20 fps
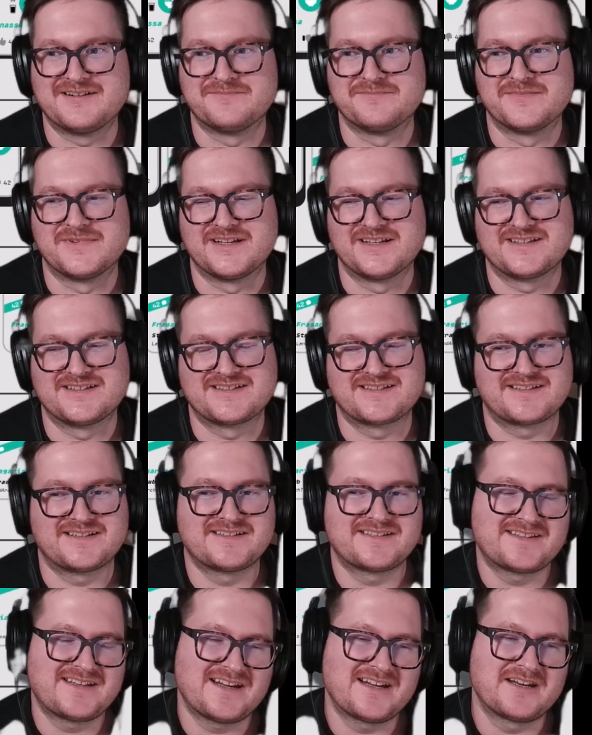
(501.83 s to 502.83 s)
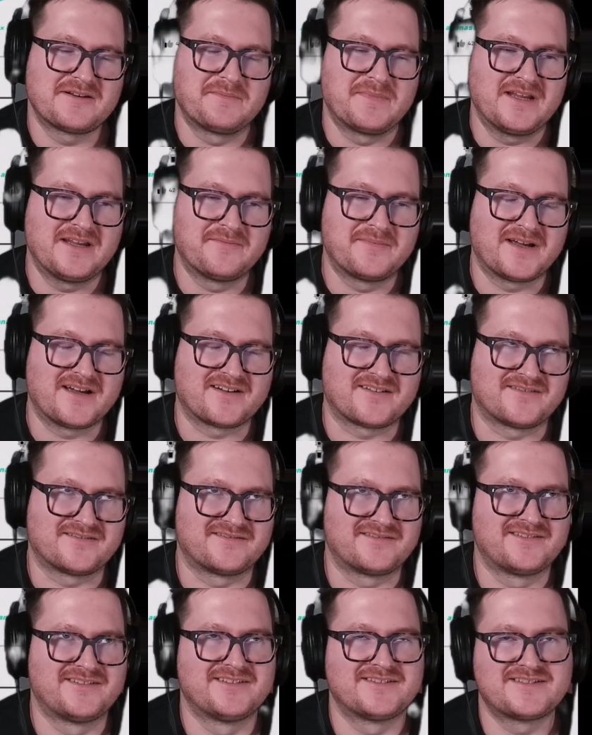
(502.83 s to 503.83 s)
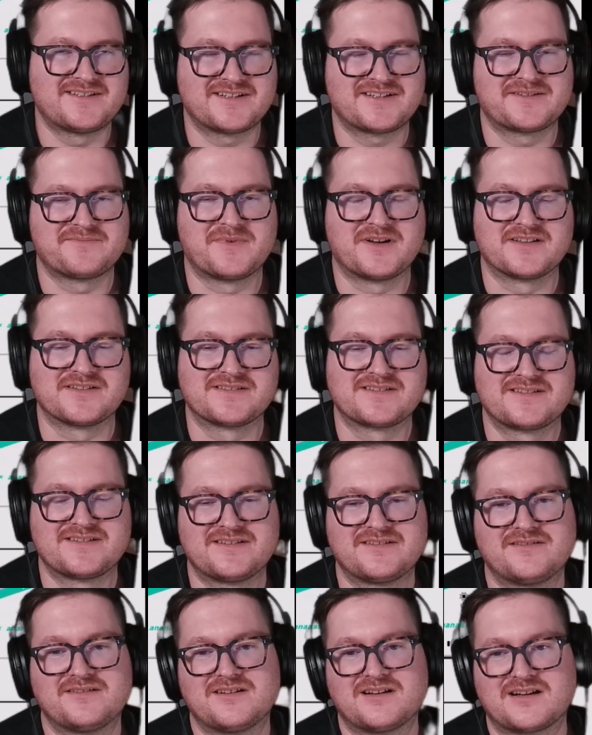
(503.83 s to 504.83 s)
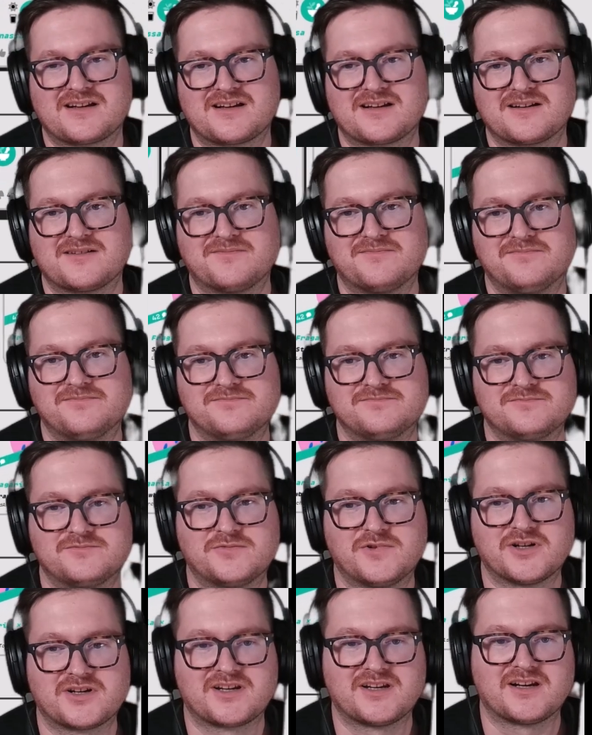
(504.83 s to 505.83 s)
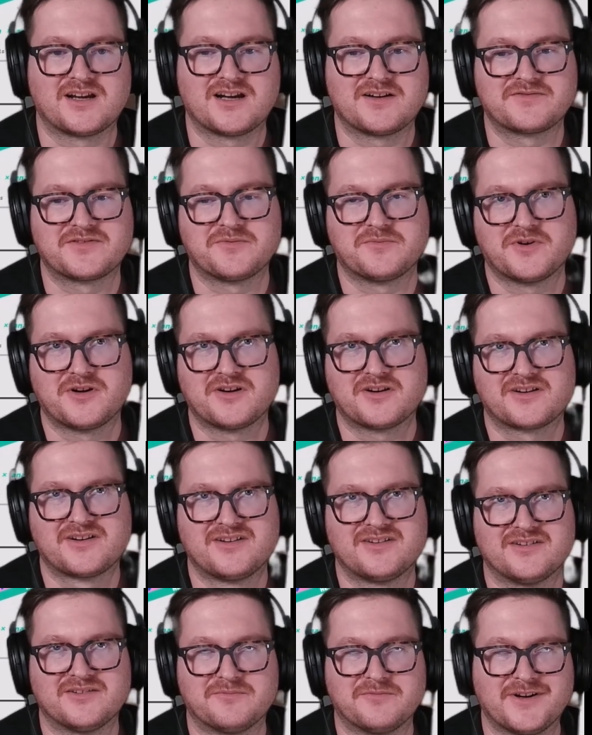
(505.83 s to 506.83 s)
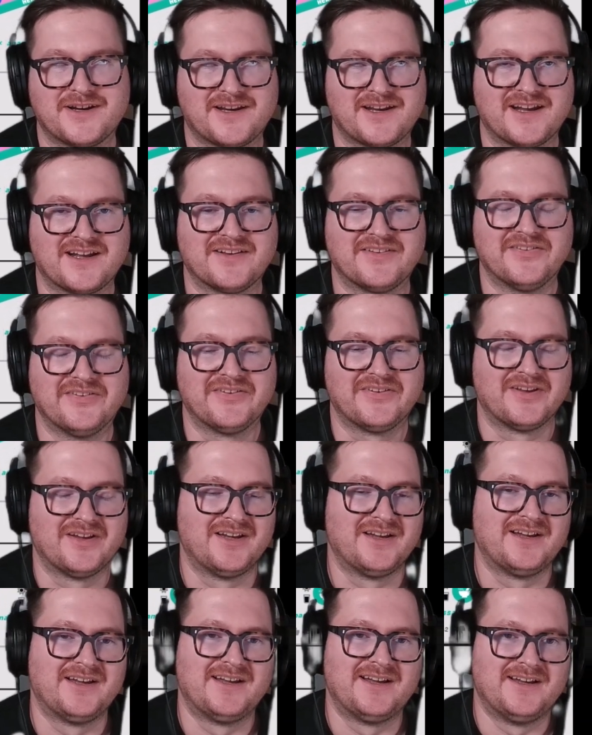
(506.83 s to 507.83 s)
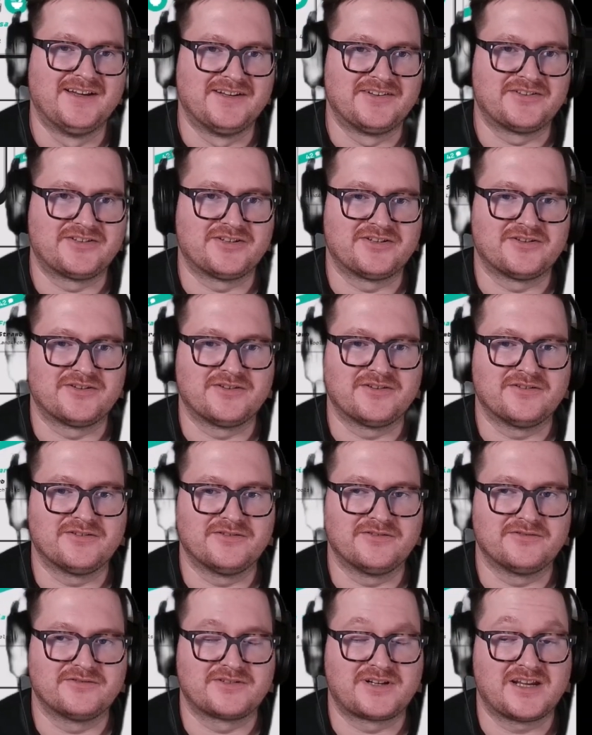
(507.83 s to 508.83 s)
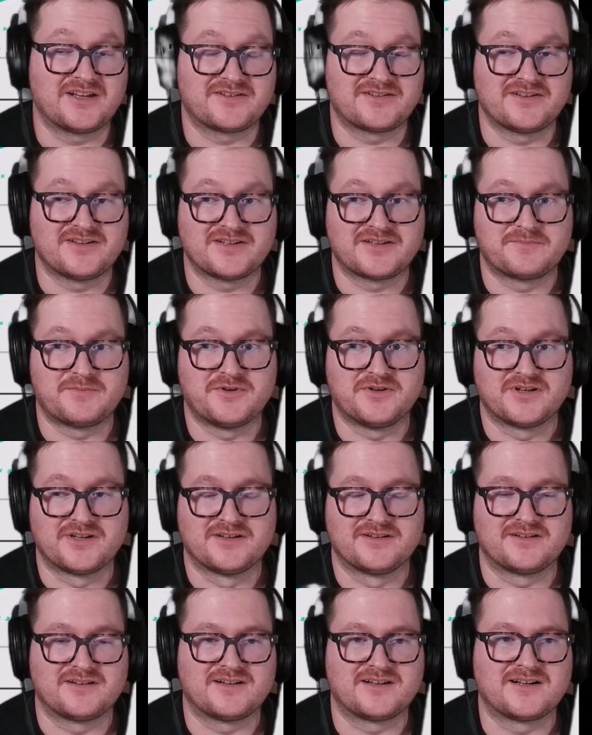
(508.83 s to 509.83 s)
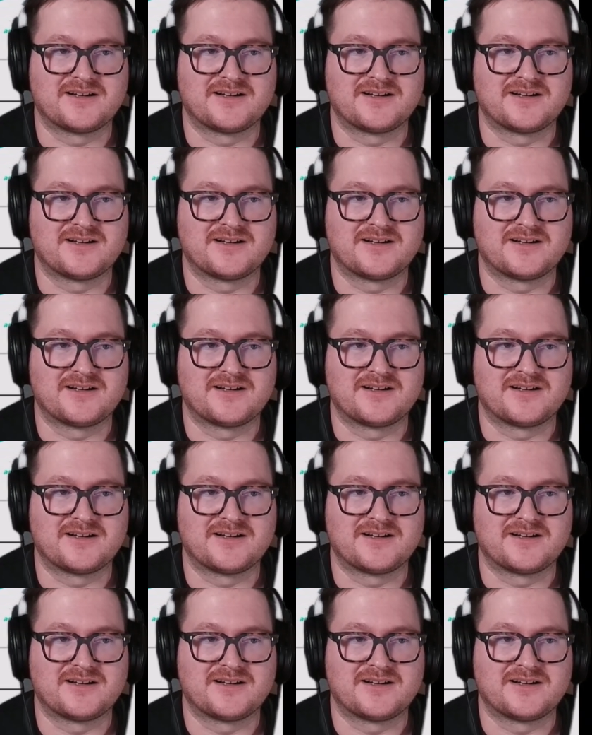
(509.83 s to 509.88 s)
It's taken me about 6 months working after work and weekends to get to this point.